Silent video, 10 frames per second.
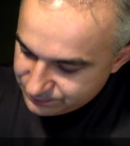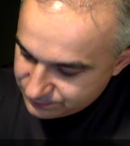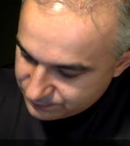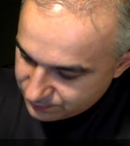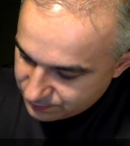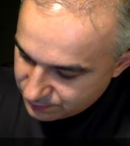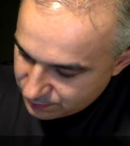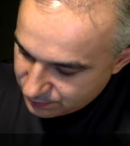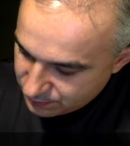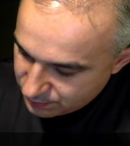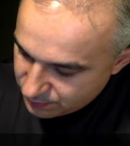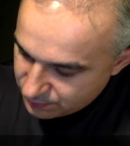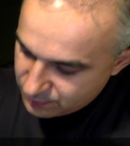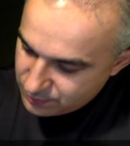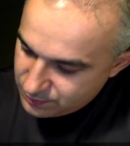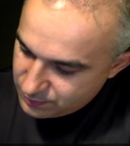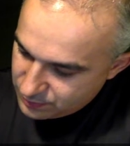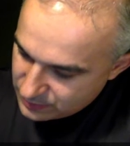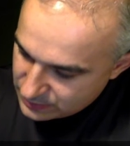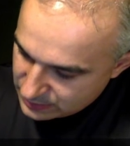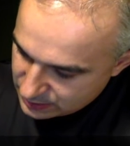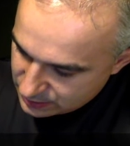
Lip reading: [no speech]